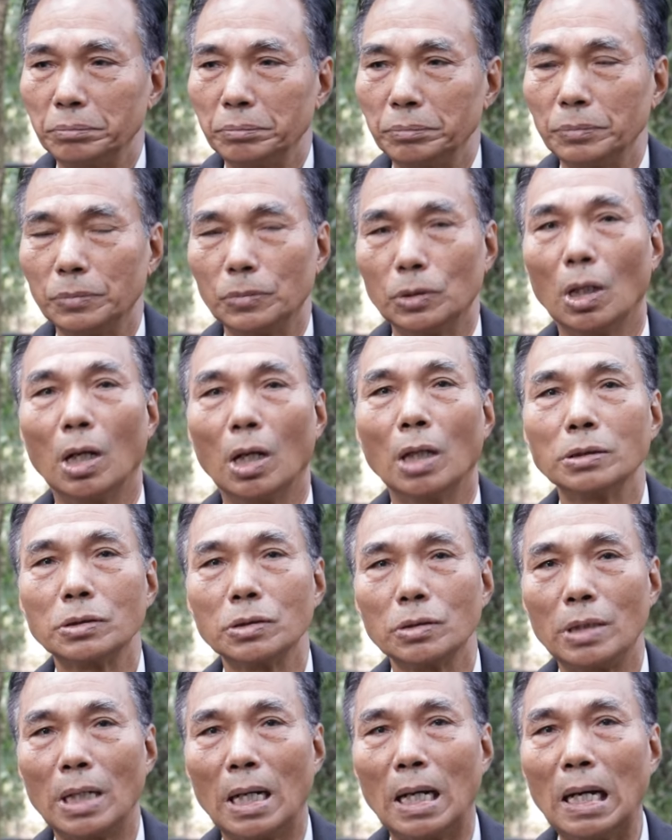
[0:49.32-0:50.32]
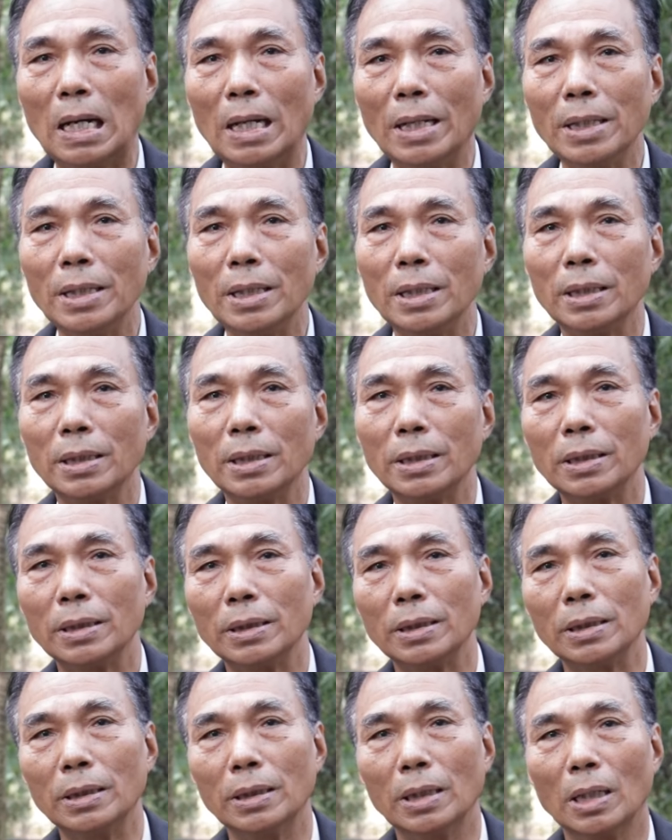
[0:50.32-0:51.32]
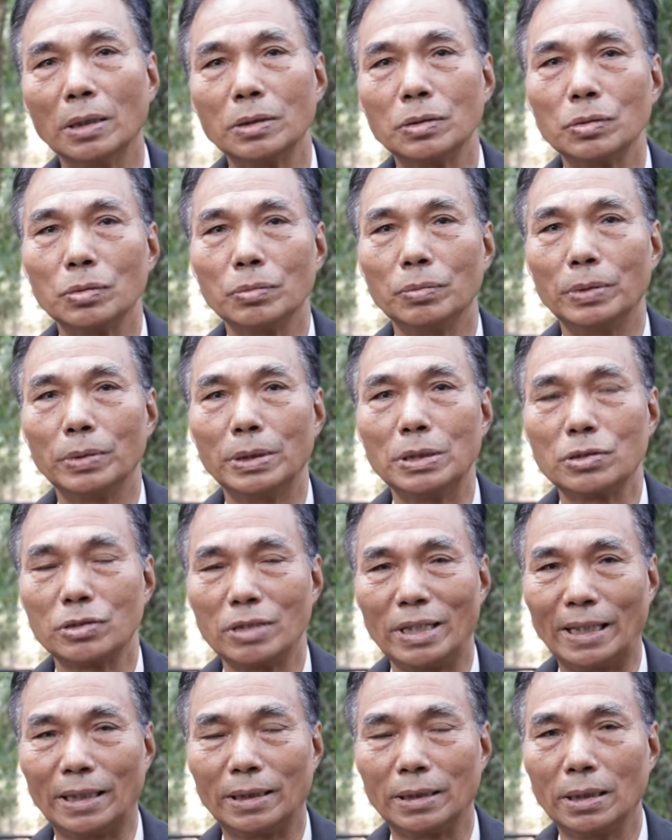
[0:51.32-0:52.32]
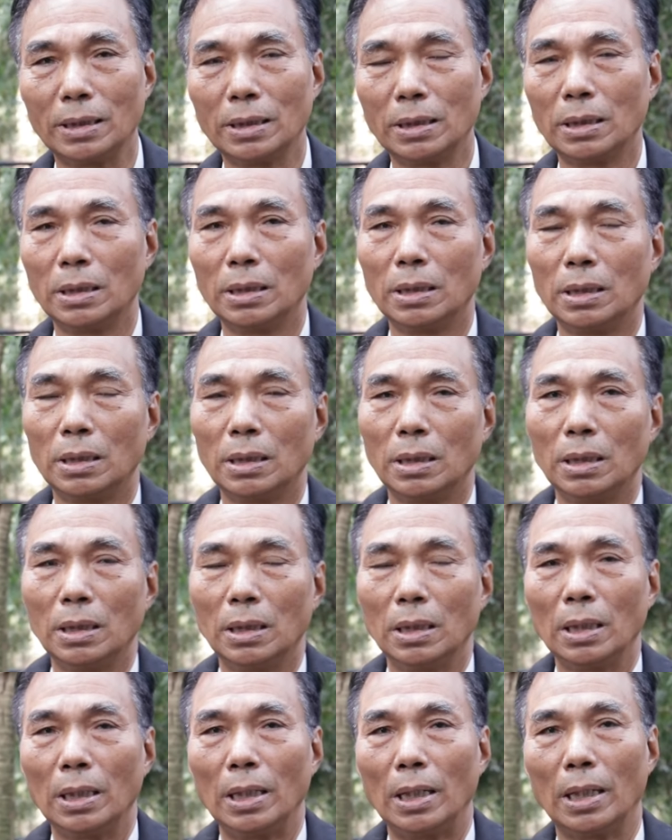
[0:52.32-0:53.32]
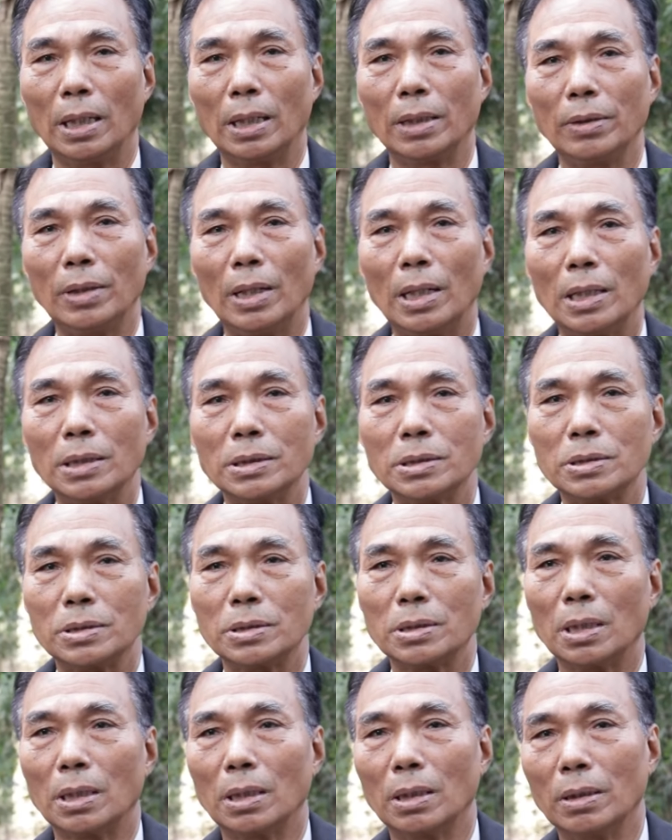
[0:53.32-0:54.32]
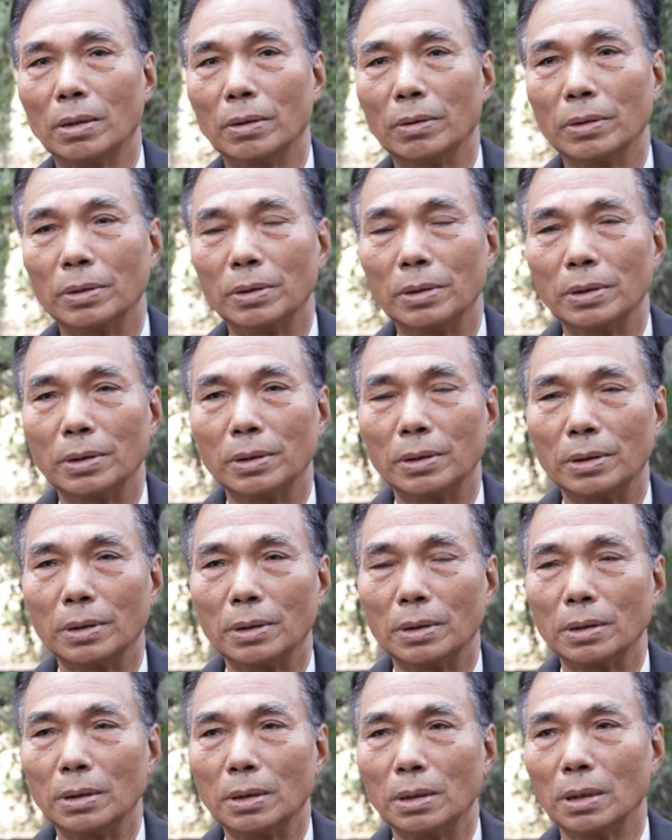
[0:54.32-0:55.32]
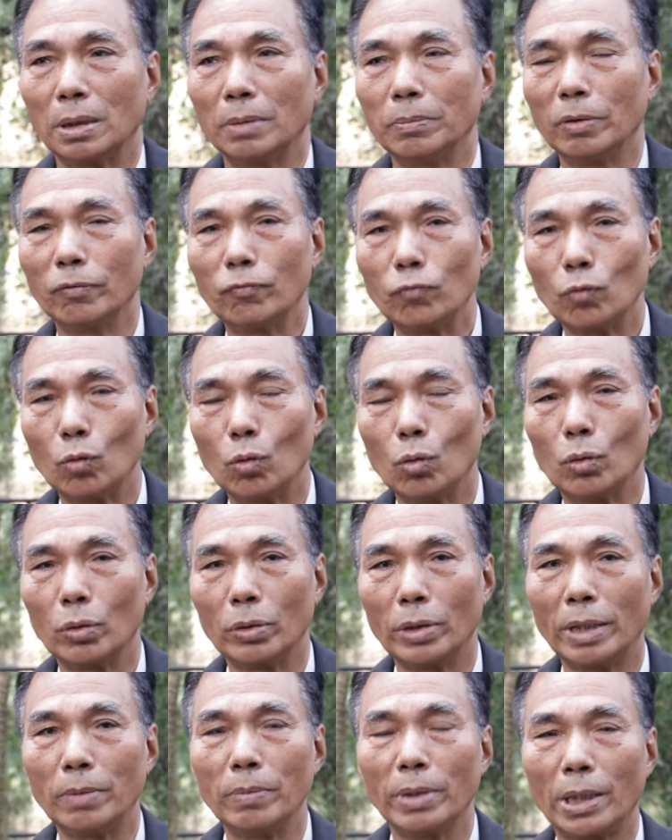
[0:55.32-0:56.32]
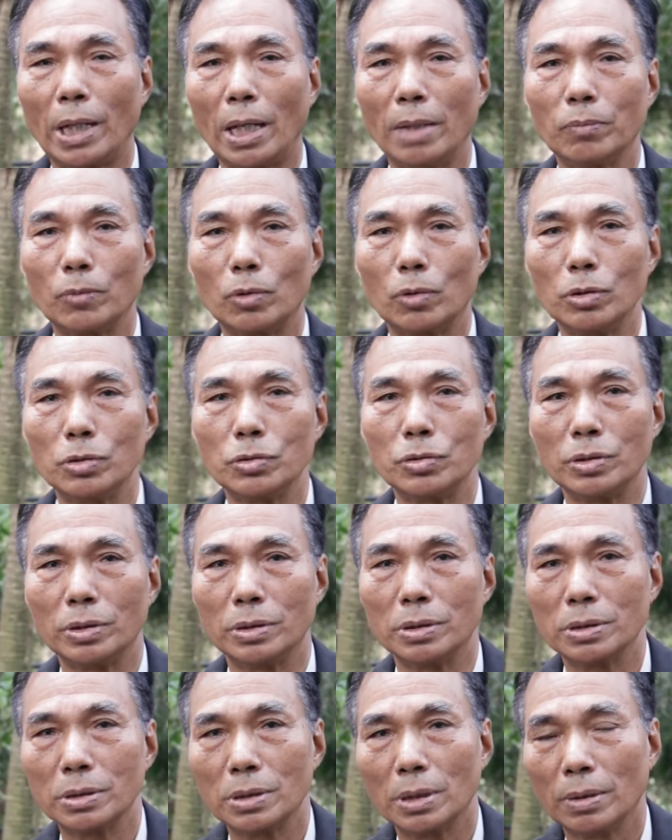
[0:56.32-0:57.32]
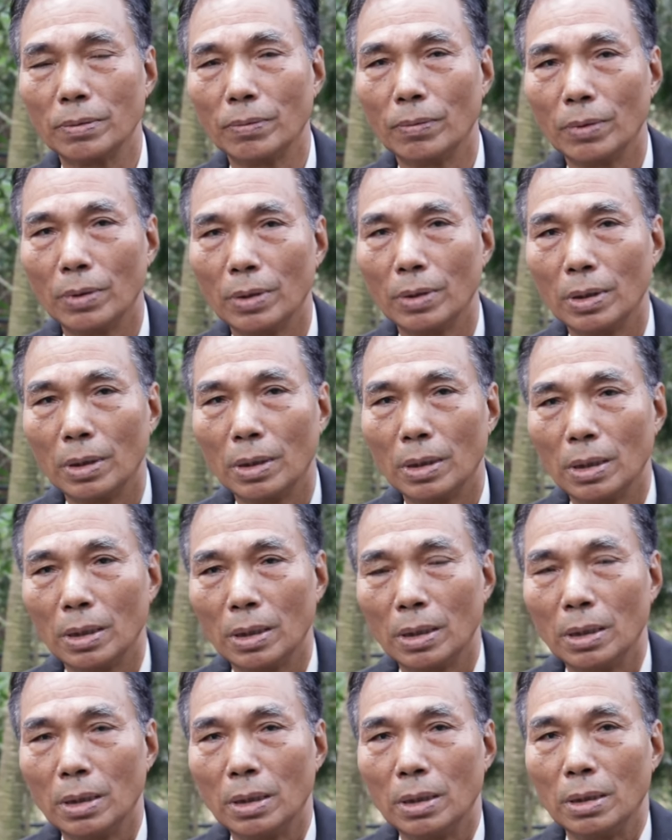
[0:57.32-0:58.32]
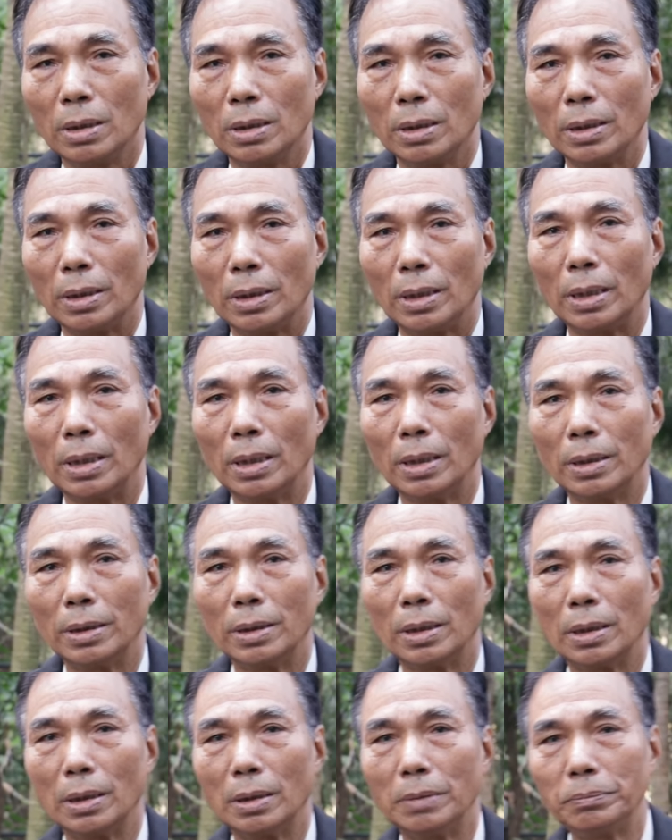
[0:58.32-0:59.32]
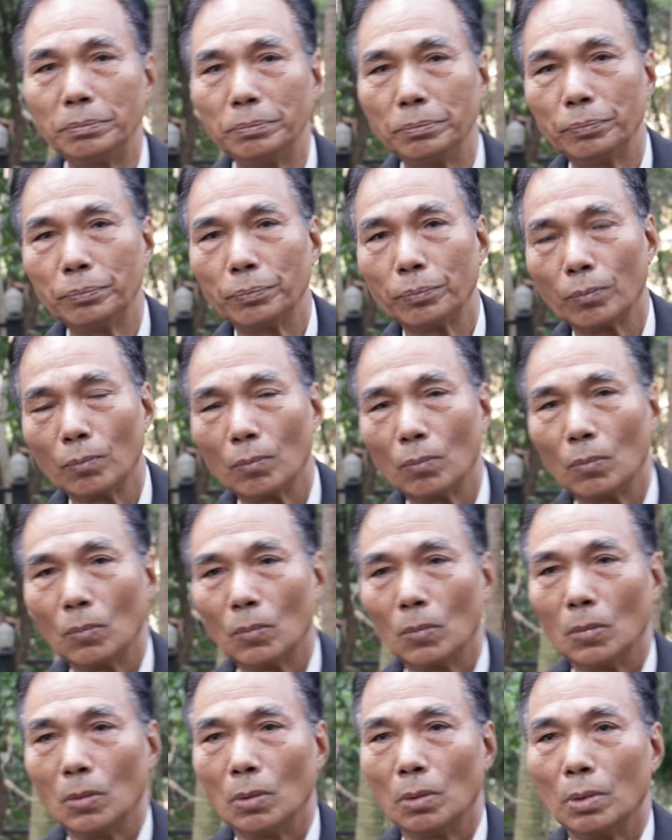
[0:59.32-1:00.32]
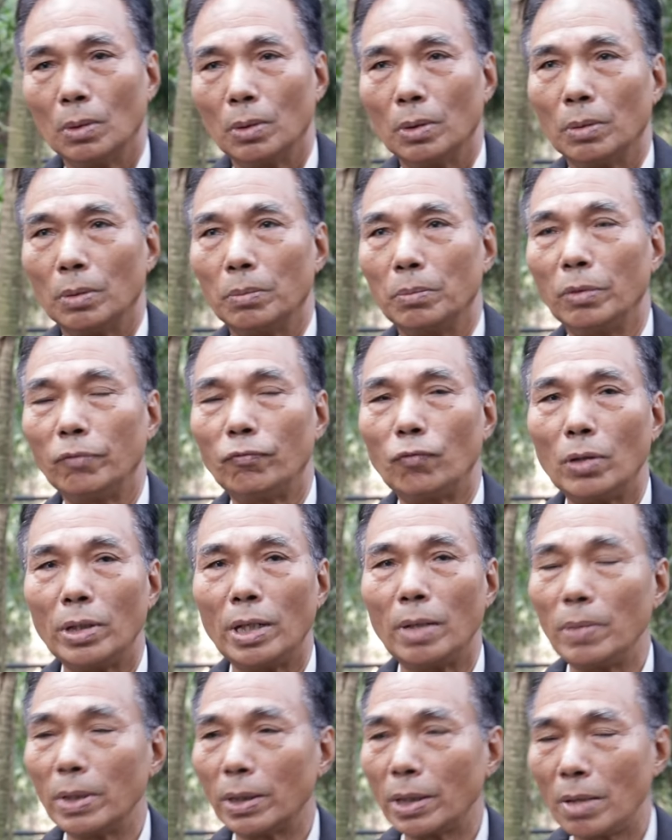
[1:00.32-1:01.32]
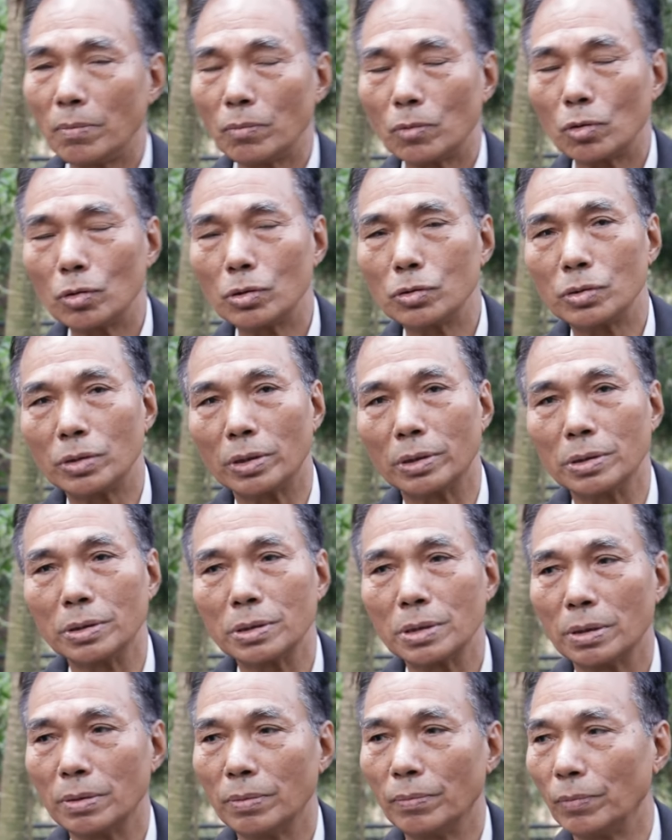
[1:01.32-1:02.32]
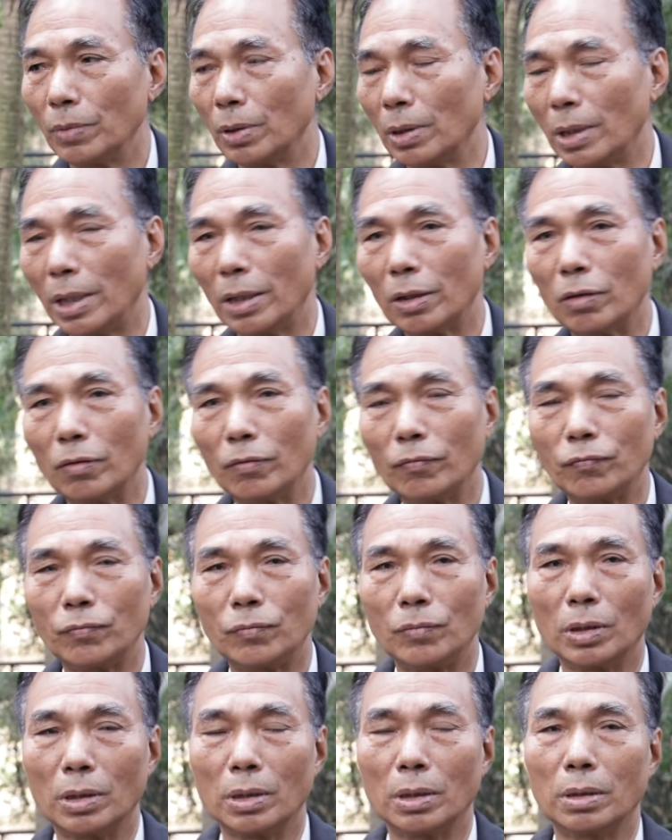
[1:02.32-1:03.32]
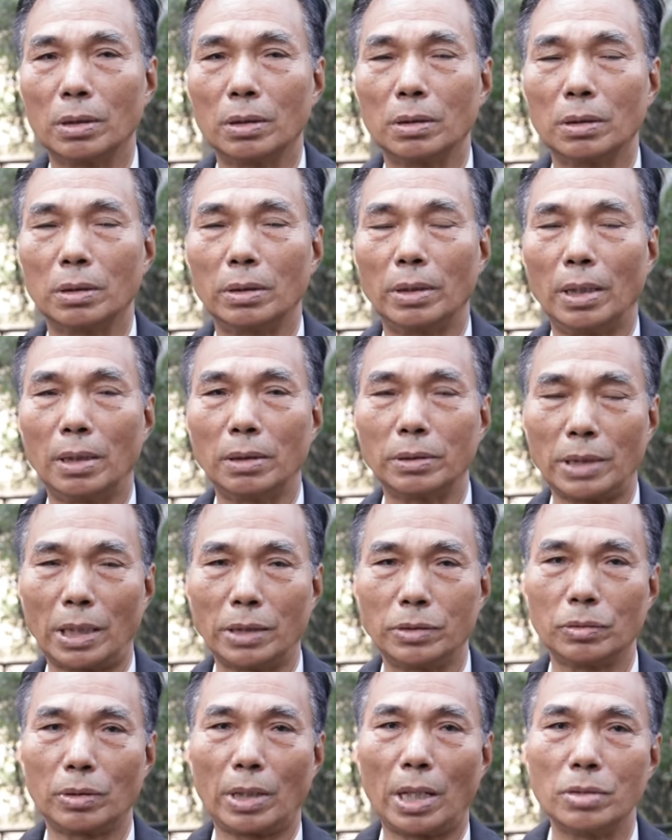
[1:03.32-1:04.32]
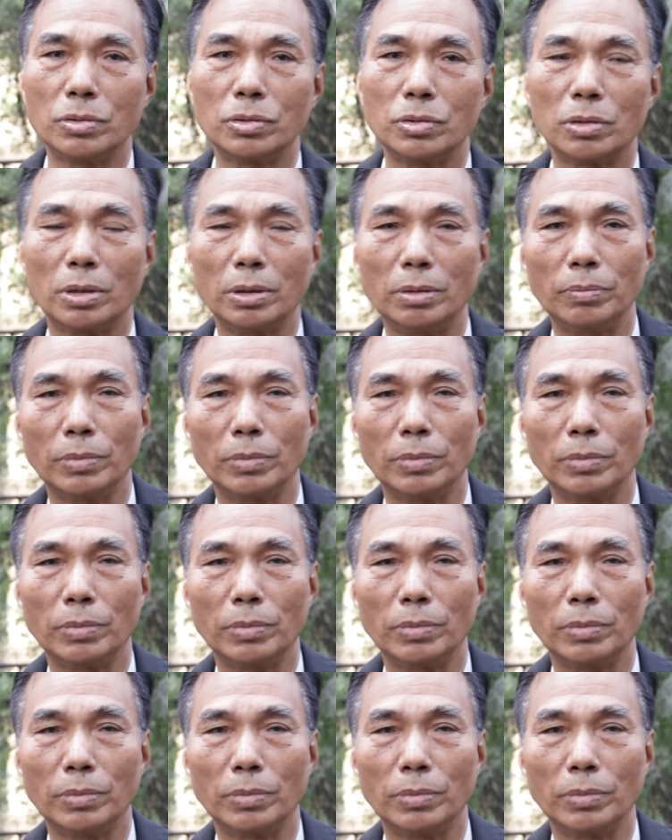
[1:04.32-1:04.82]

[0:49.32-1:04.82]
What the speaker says: not to die, not to be sick. And that's before they became Christians. And before they became Christians, lack of health education,